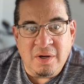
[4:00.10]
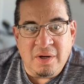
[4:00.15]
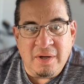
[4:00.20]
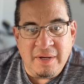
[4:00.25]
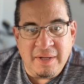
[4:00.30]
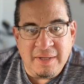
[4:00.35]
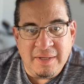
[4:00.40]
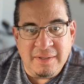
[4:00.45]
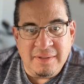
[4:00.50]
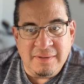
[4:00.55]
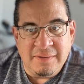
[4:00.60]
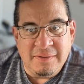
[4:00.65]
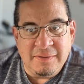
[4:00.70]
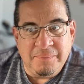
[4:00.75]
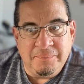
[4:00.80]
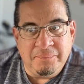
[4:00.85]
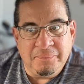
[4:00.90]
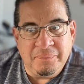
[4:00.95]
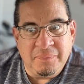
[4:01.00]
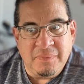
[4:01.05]
on his
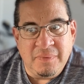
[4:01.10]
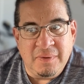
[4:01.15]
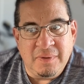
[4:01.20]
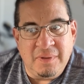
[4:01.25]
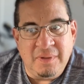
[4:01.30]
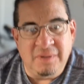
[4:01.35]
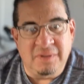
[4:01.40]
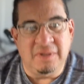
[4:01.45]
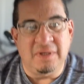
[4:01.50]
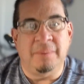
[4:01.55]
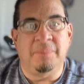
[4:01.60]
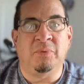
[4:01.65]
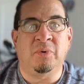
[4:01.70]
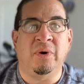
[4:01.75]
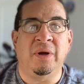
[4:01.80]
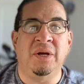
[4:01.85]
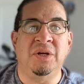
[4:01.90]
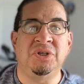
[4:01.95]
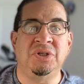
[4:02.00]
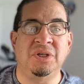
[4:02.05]

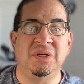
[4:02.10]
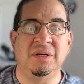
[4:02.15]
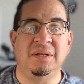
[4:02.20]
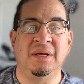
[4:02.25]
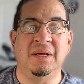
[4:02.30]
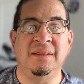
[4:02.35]
separation.